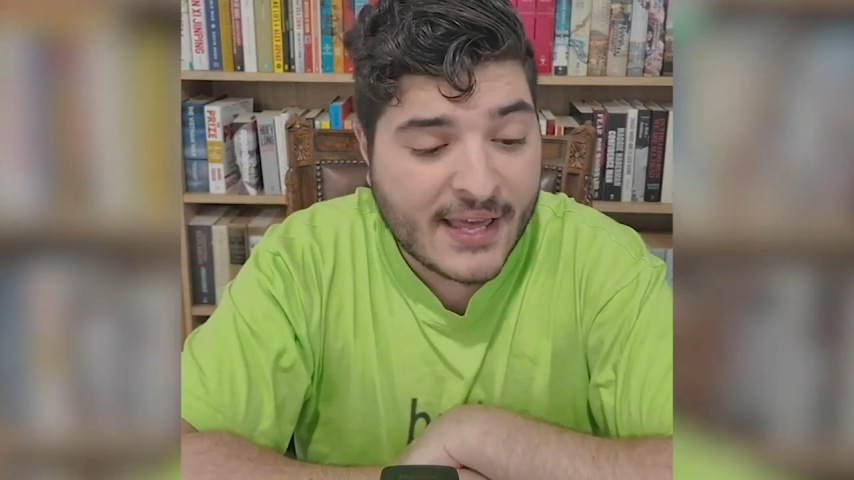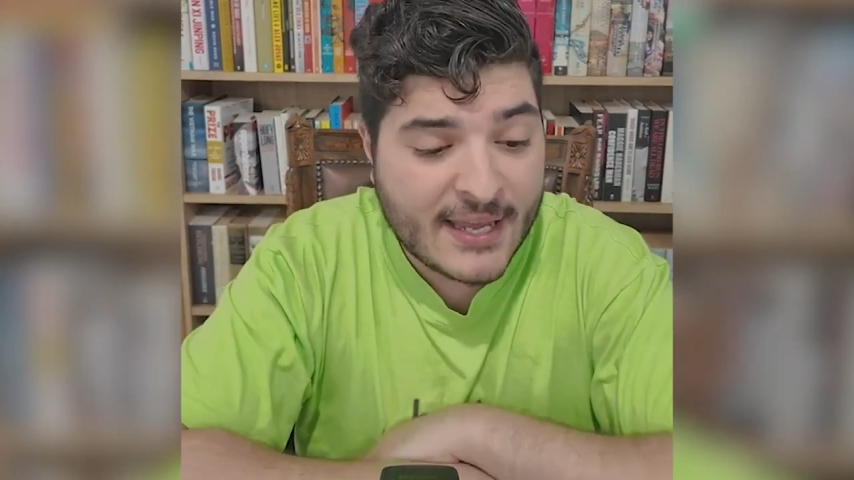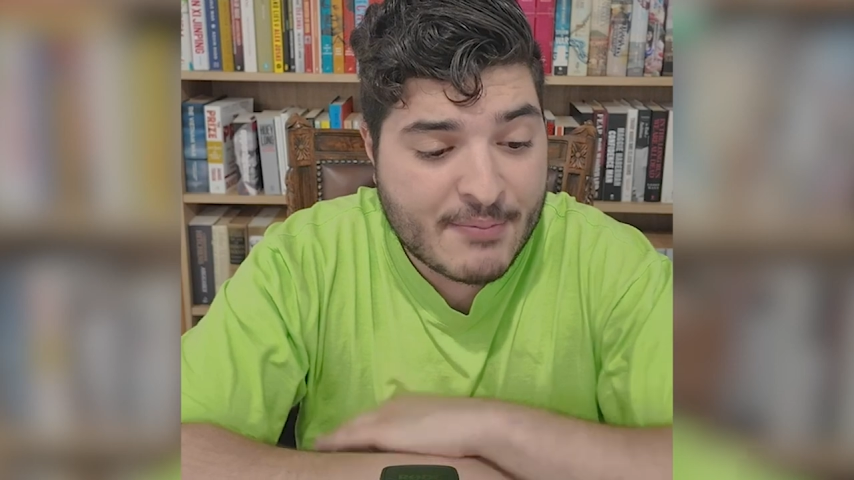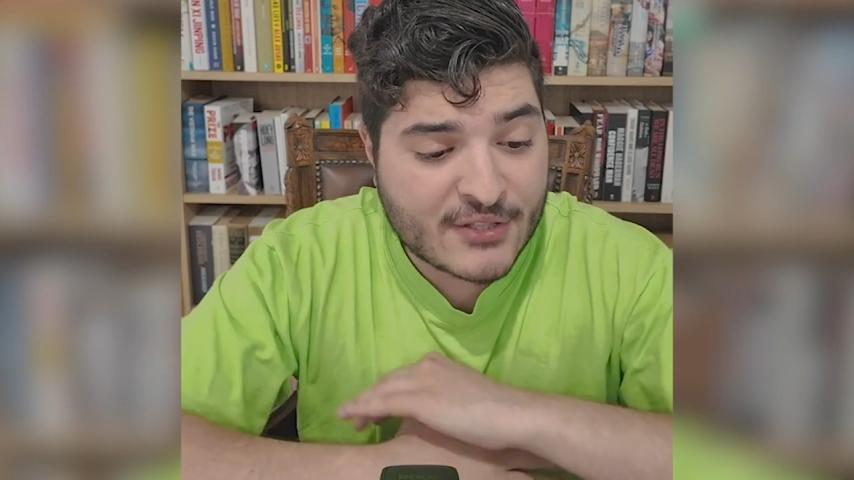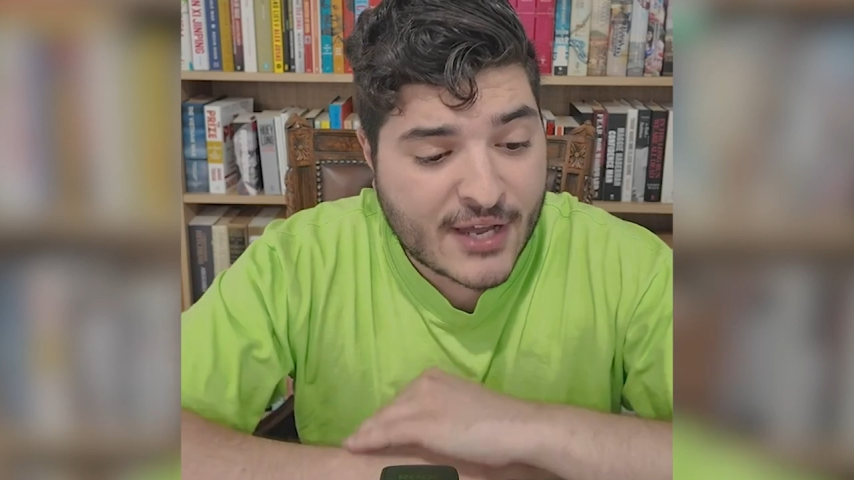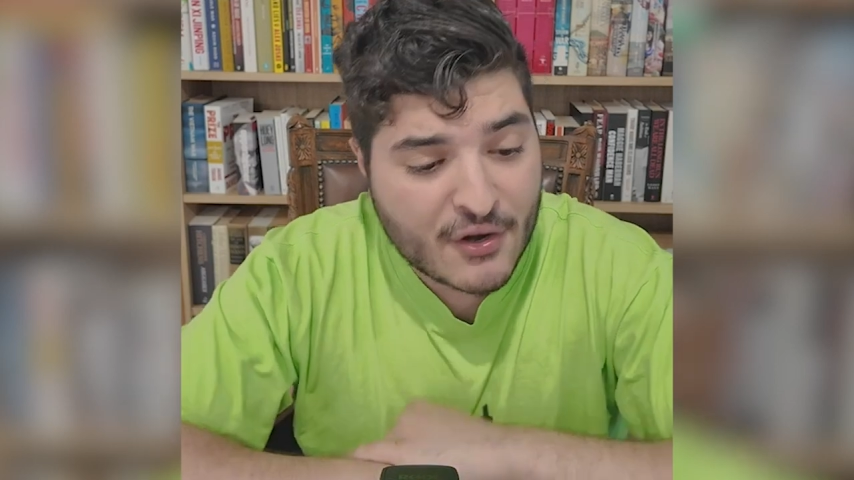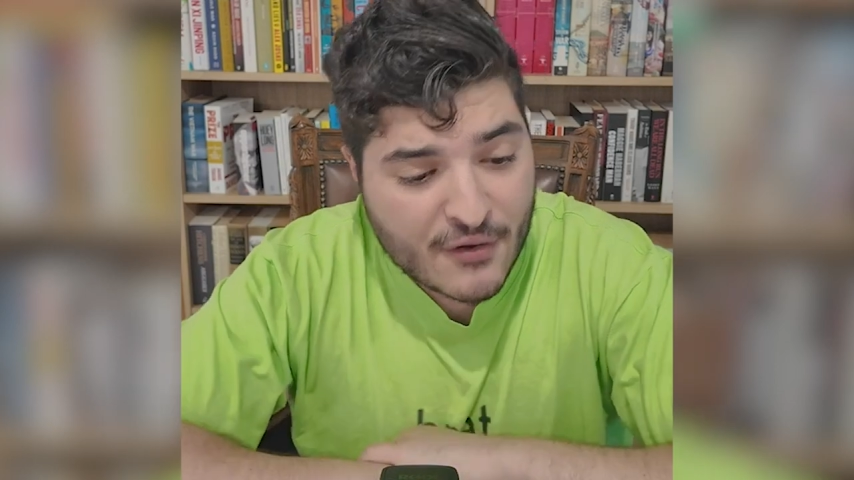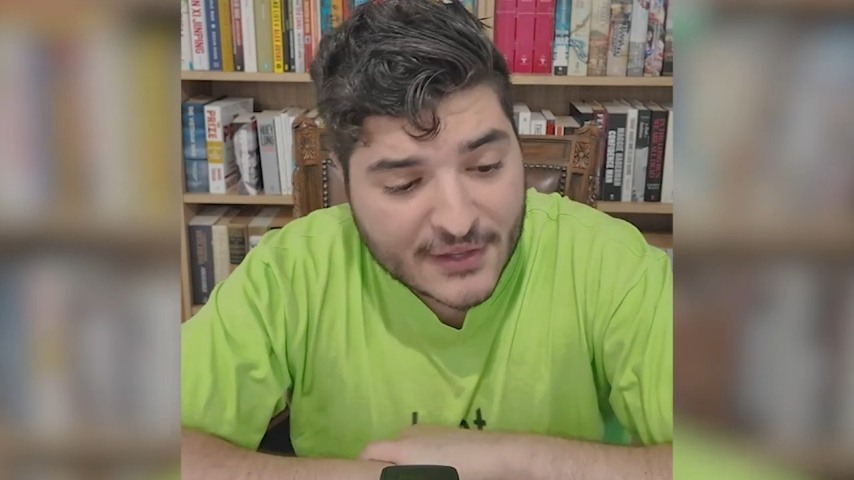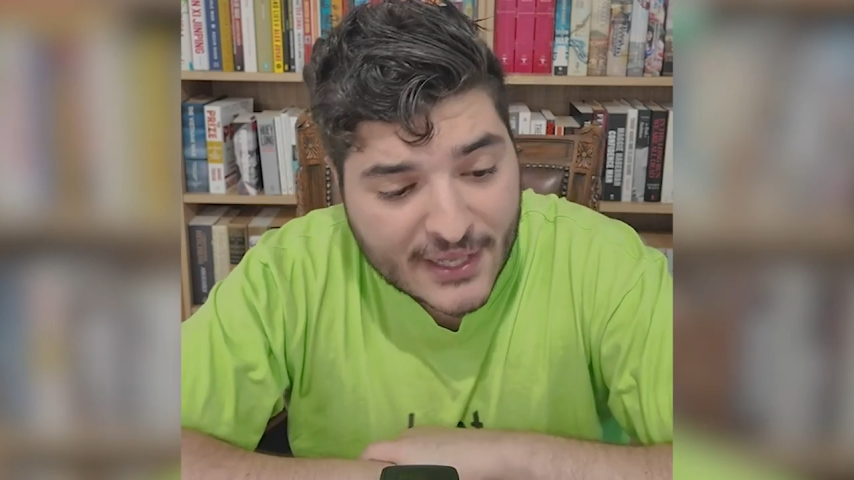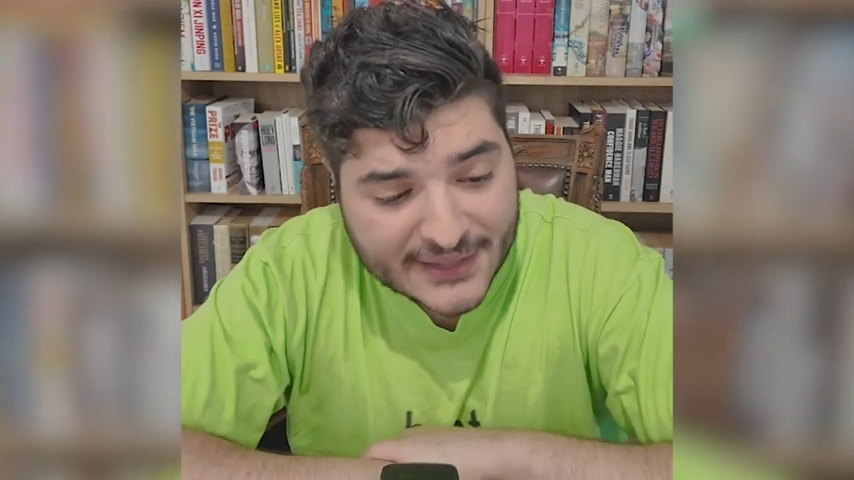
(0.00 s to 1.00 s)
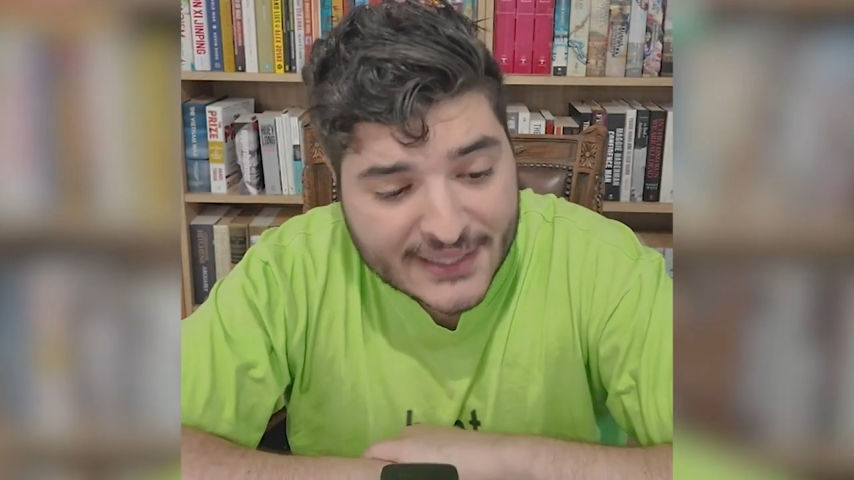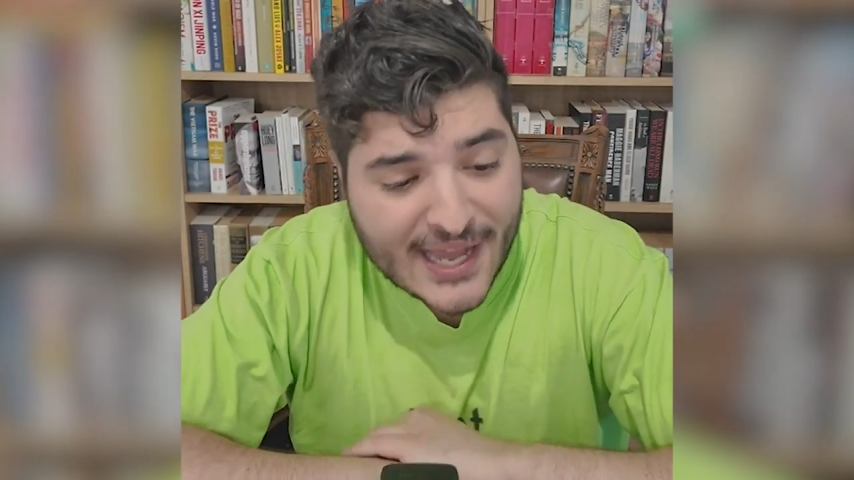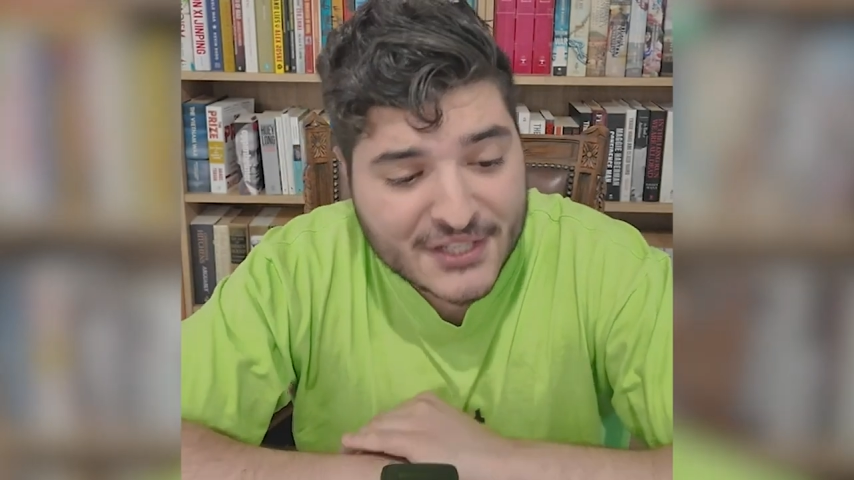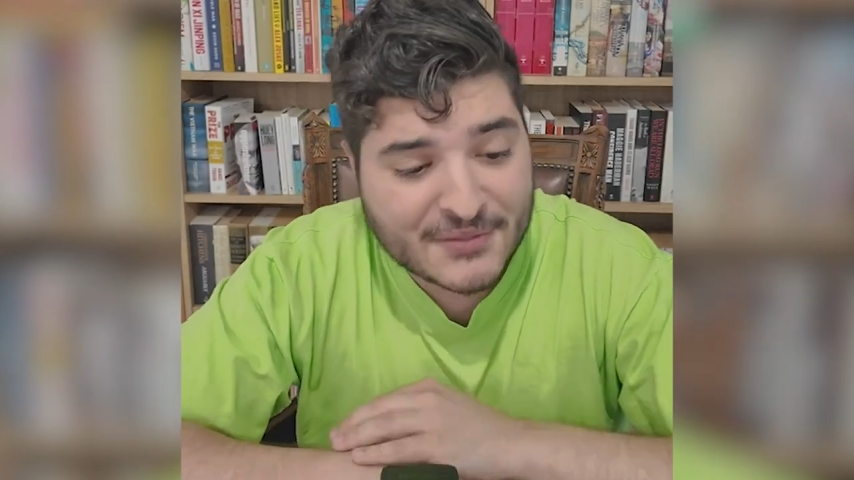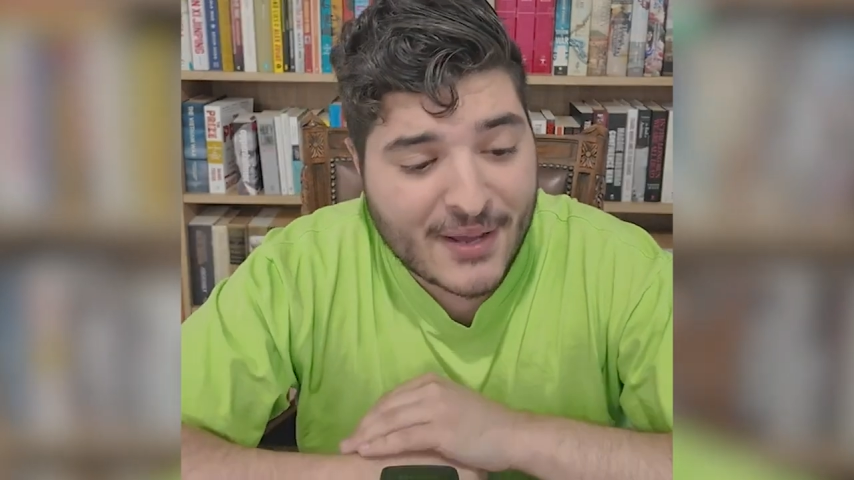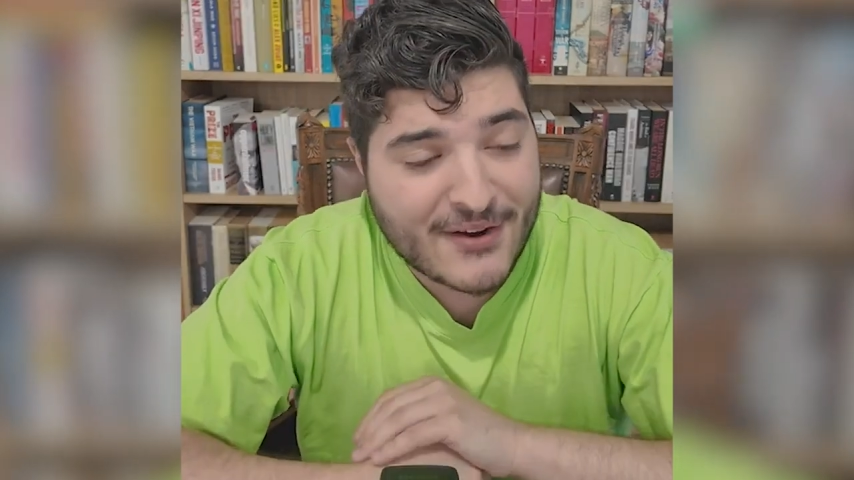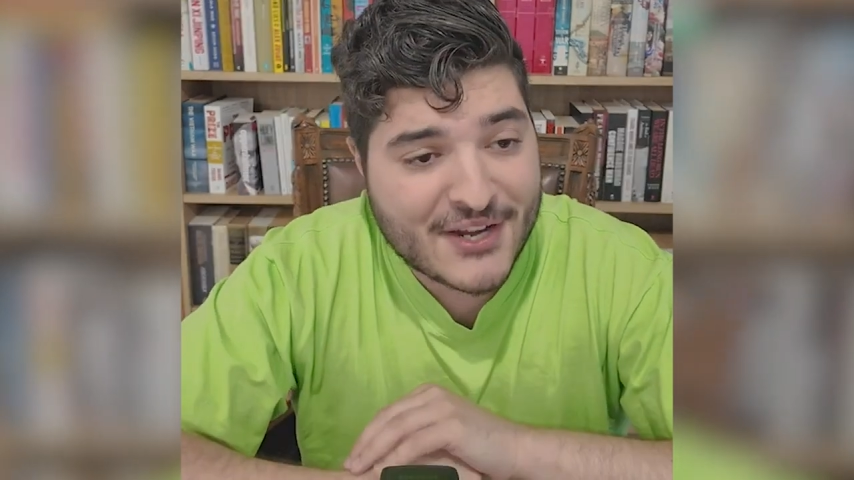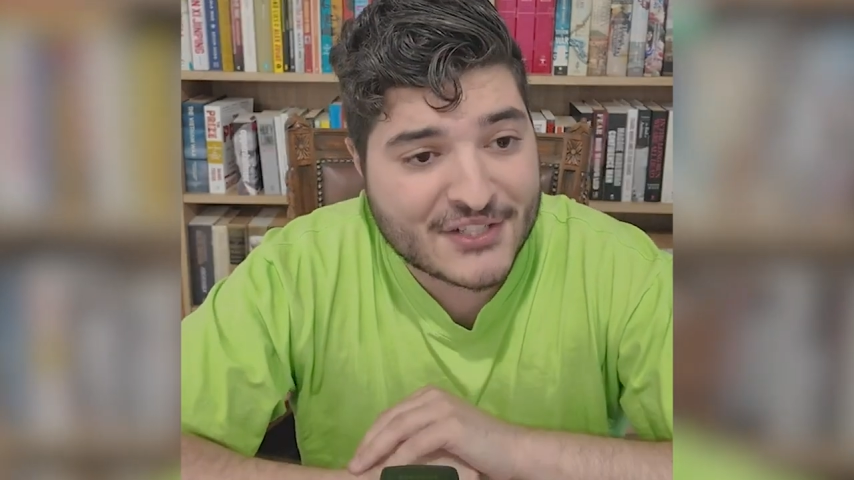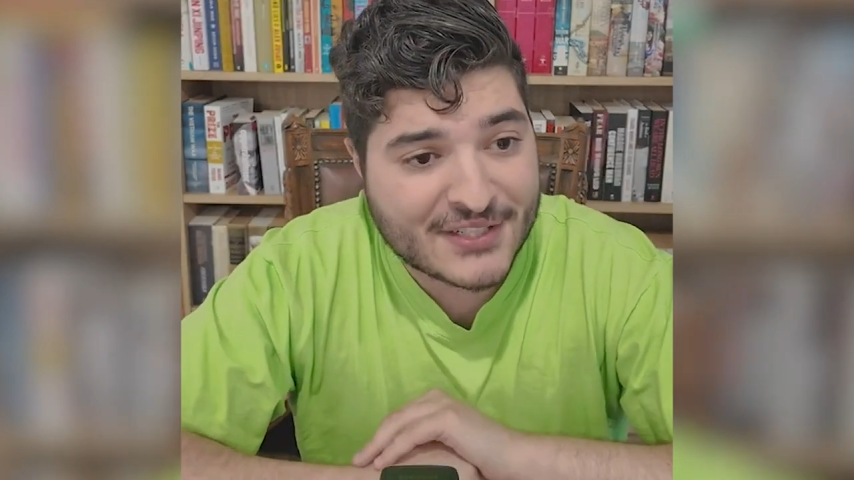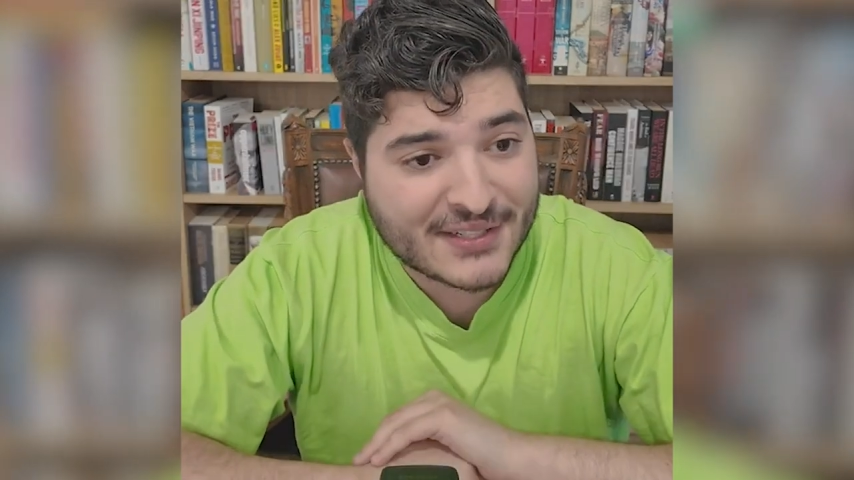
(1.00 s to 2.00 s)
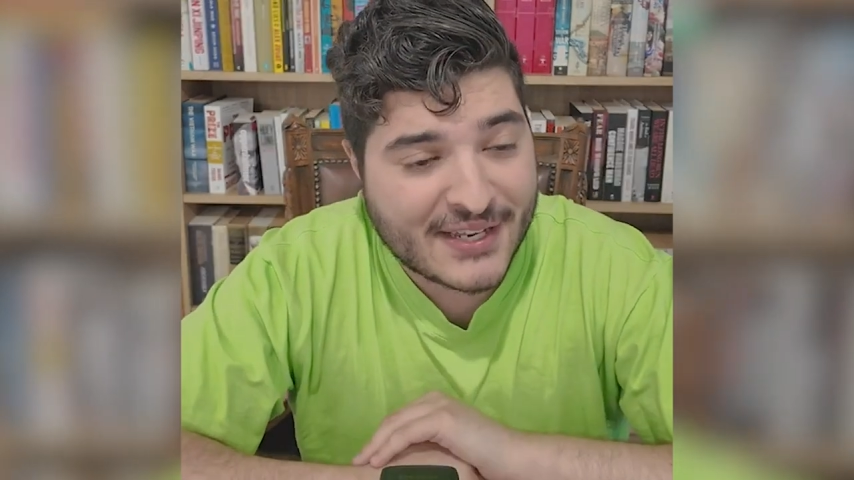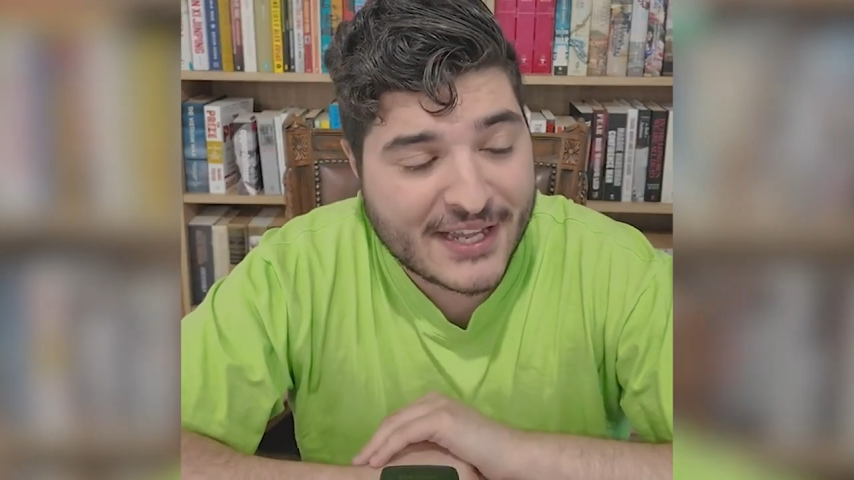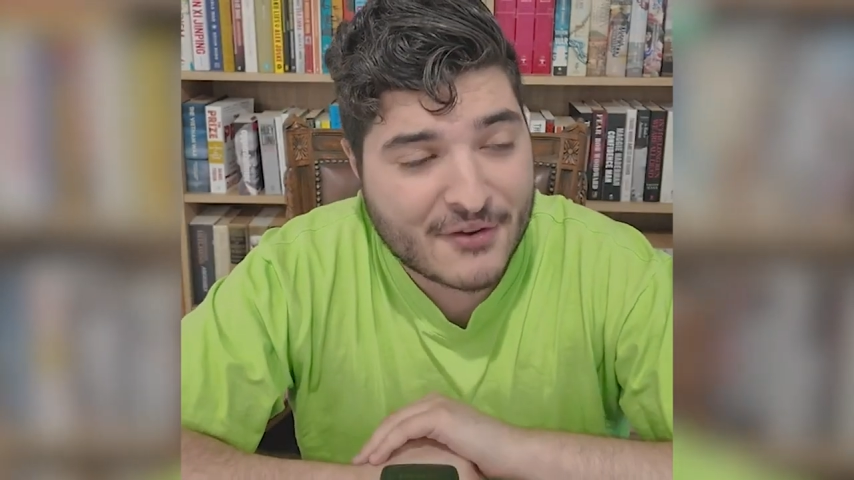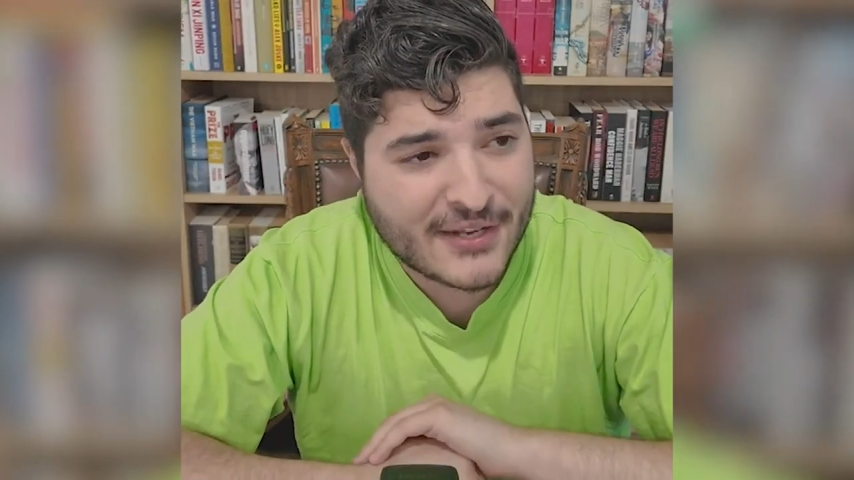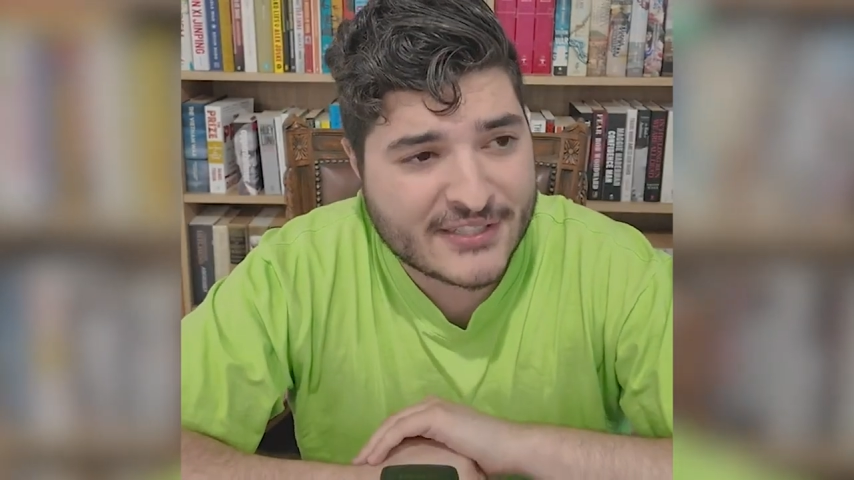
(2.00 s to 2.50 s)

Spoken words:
He presided over the largest migration increase,